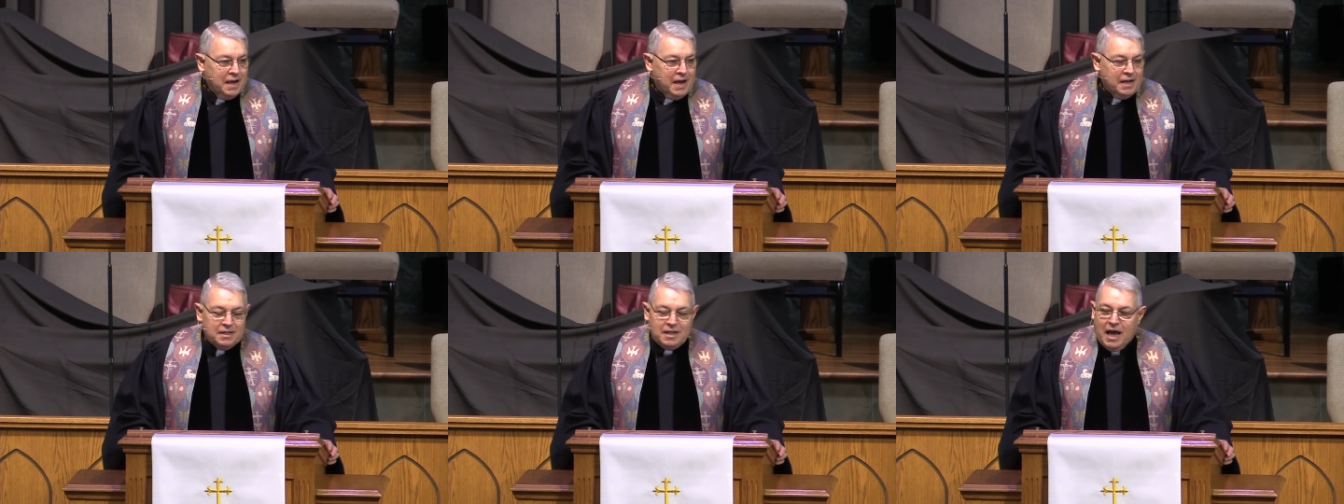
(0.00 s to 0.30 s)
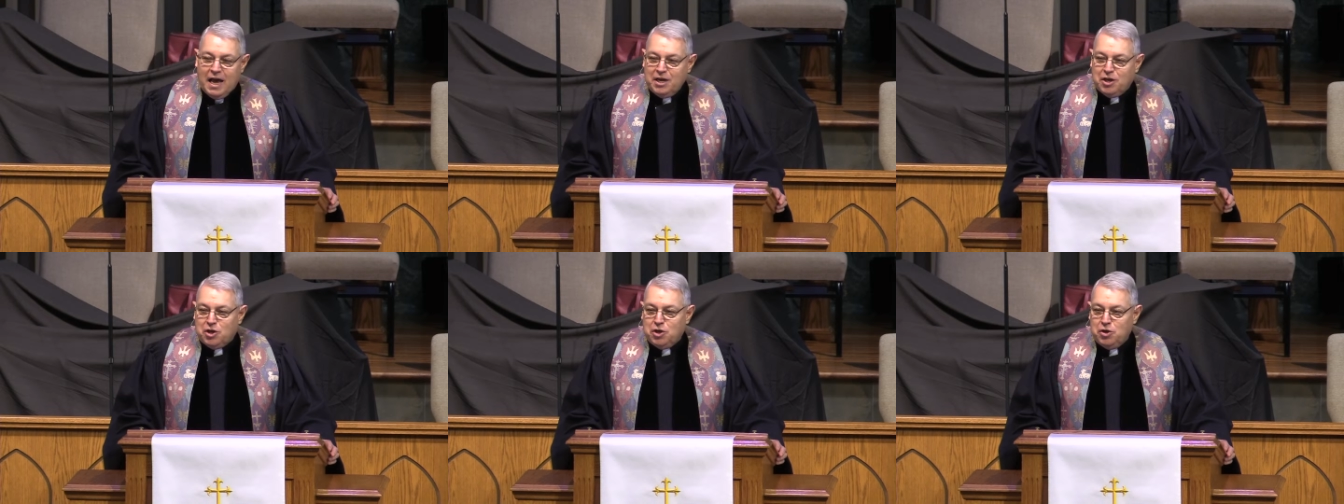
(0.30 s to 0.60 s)
And
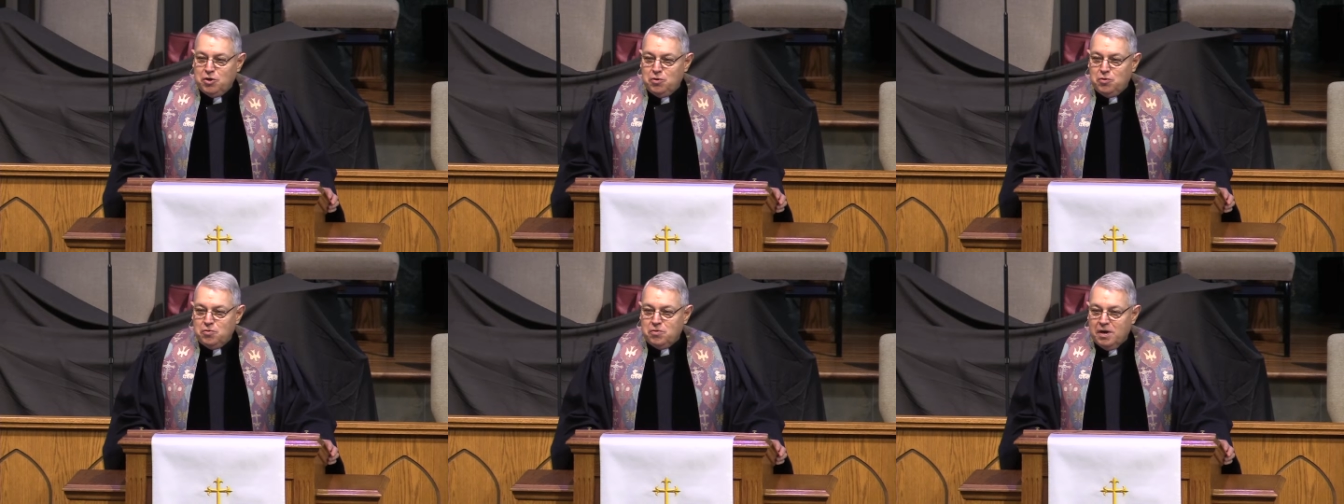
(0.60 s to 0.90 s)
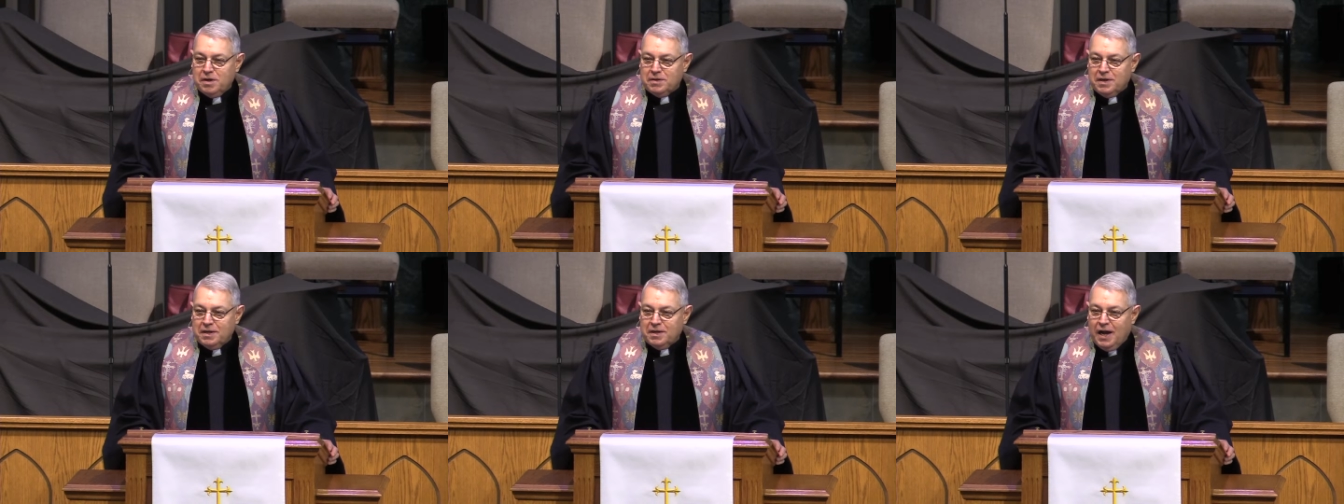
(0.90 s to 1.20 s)
like you,
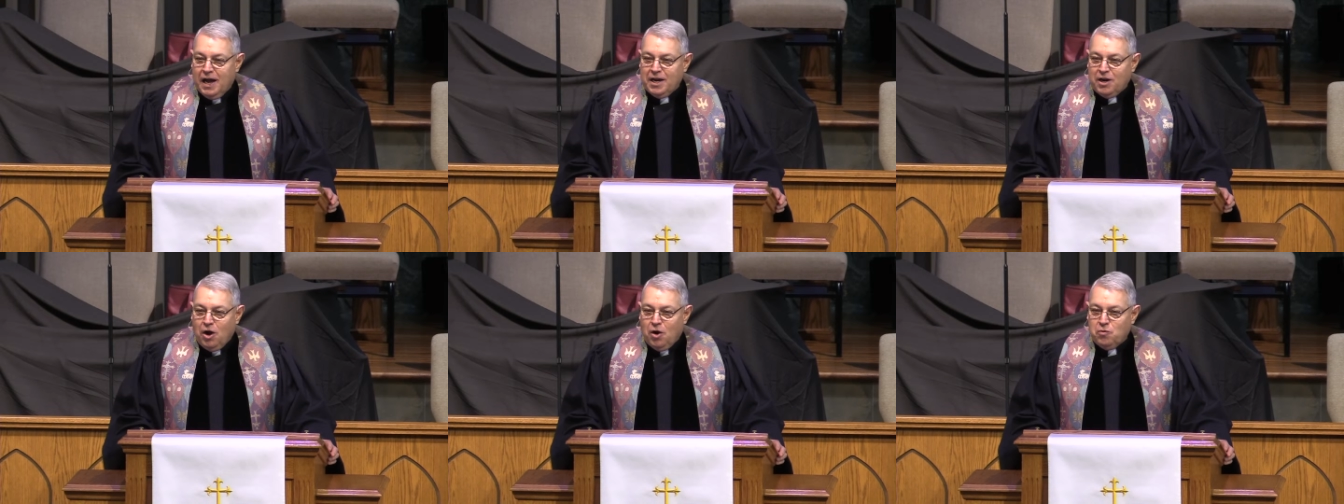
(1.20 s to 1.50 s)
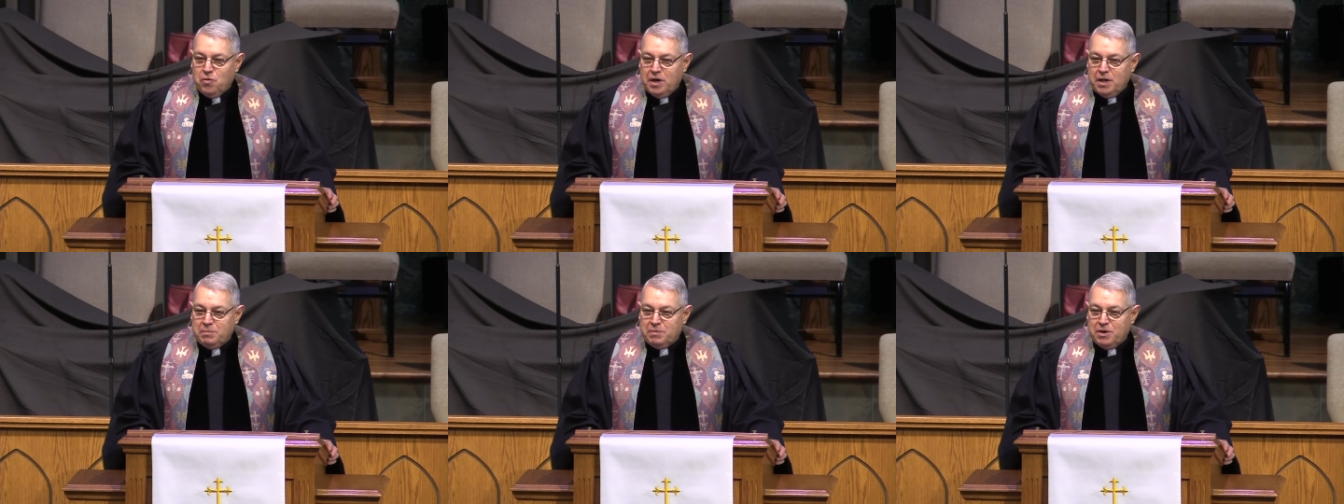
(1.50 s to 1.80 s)
I'd
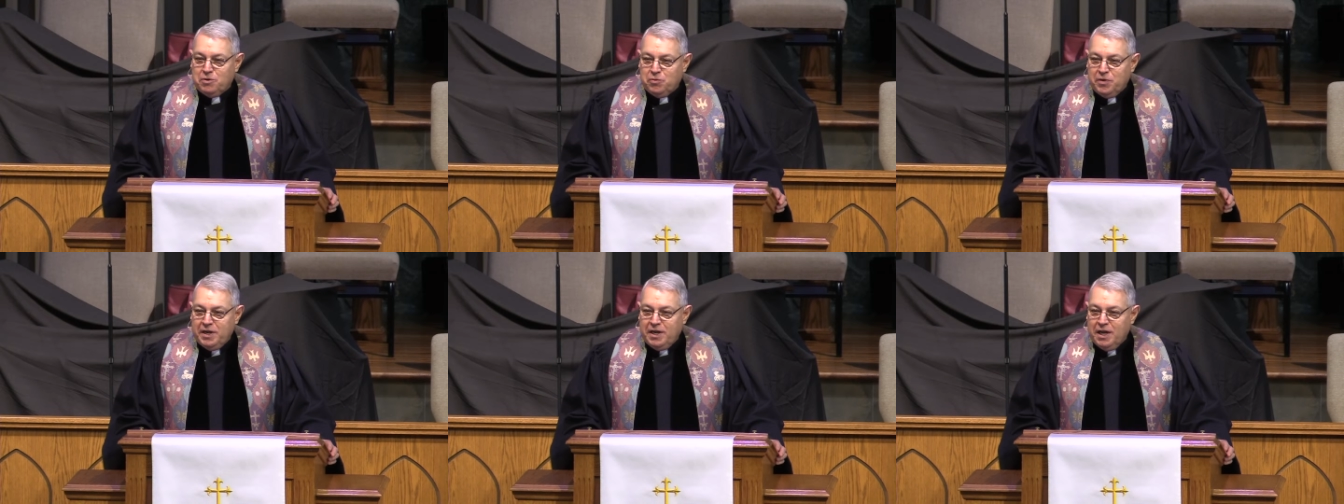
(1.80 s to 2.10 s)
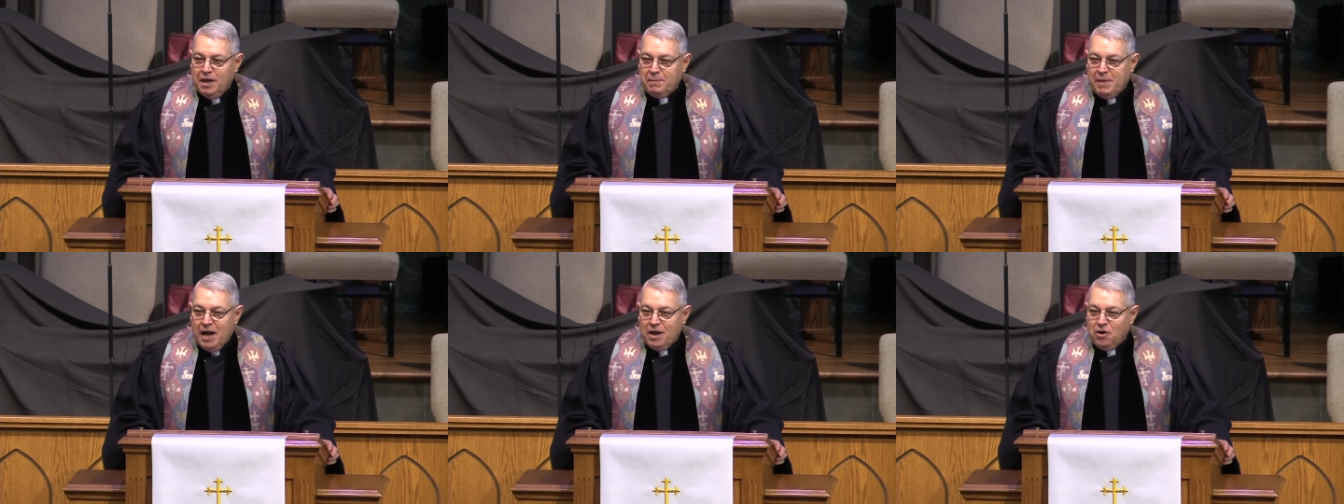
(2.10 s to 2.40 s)
already been
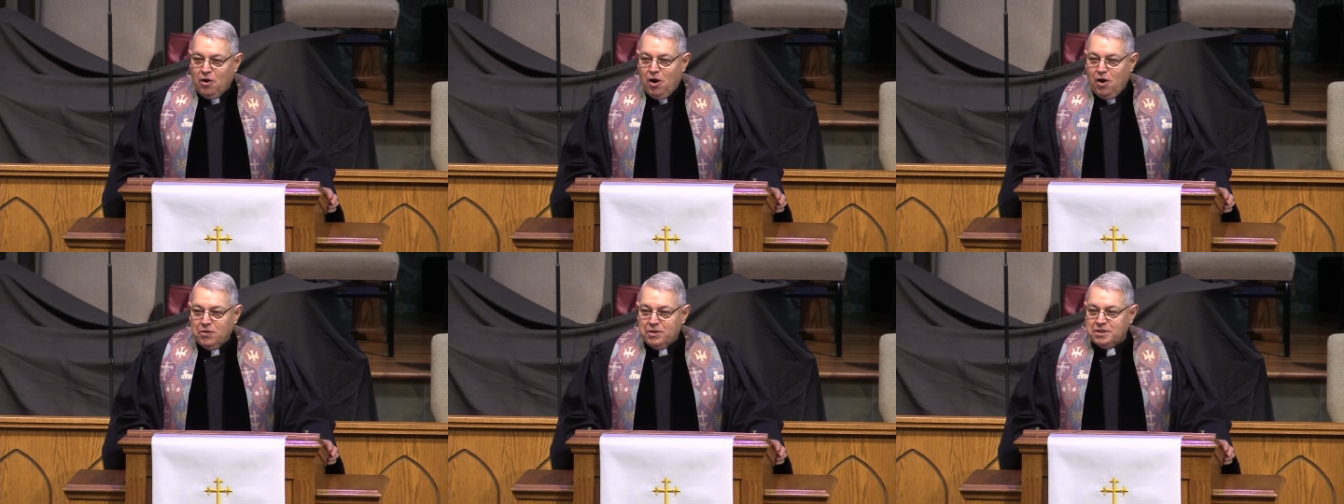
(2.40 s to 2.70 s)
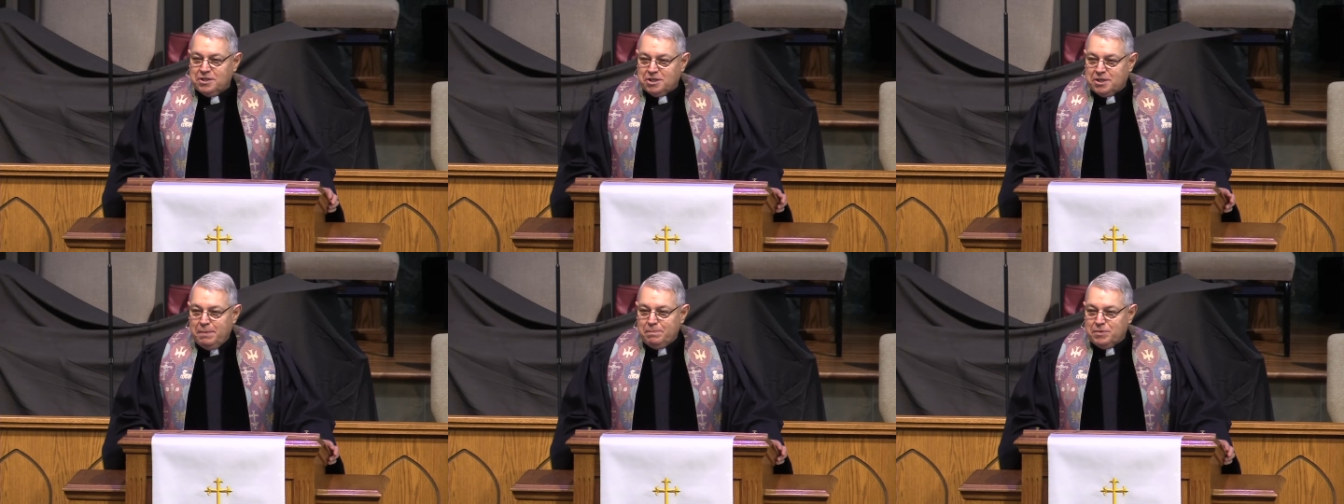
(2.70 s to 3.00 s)
reading about all
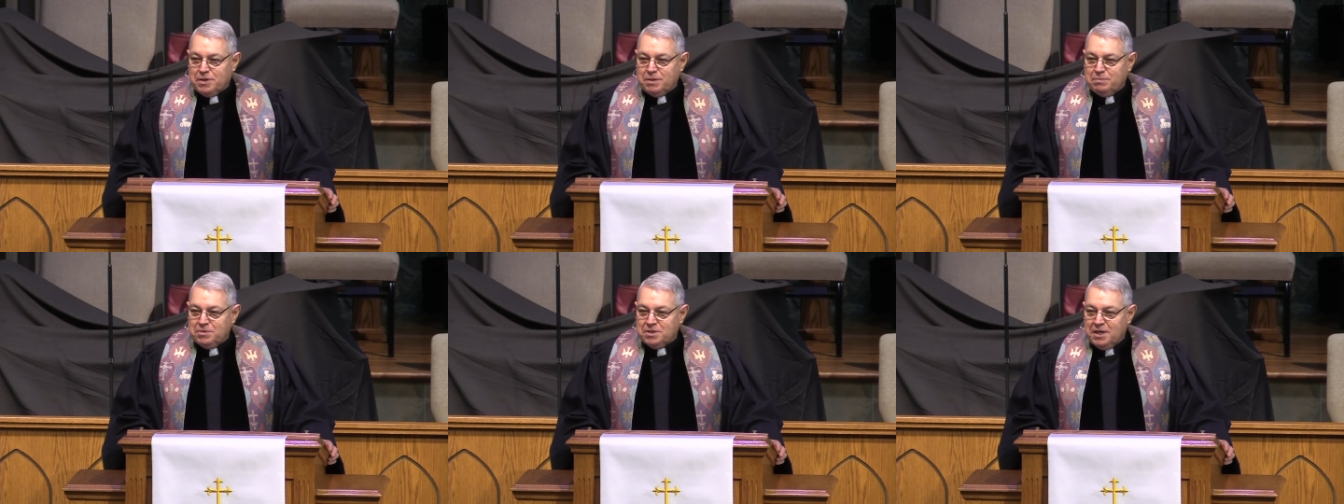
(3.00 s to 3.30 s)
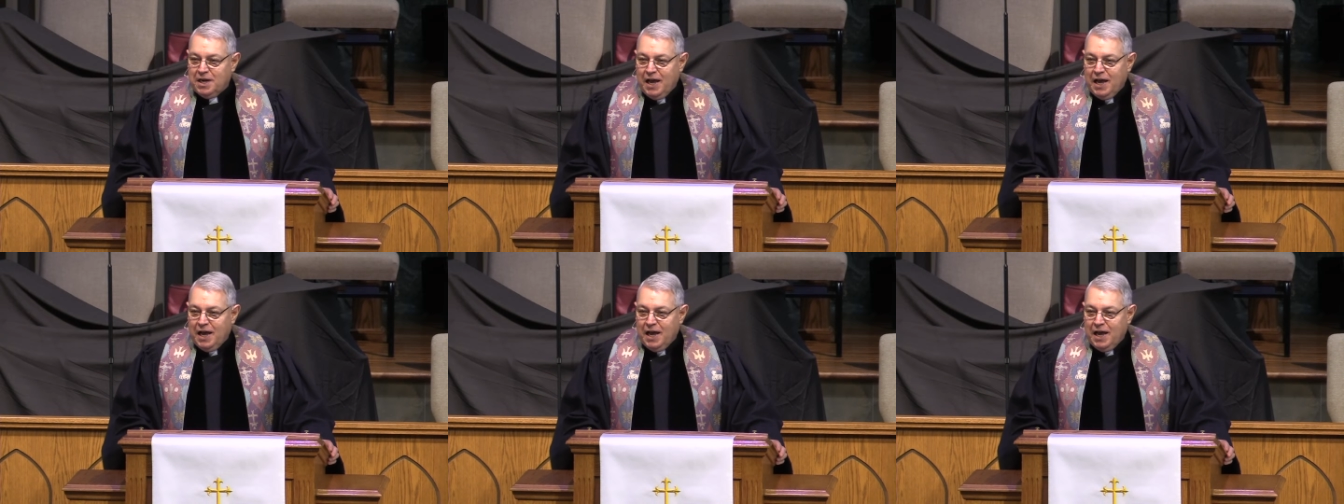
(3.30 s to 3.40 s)
the symptoms,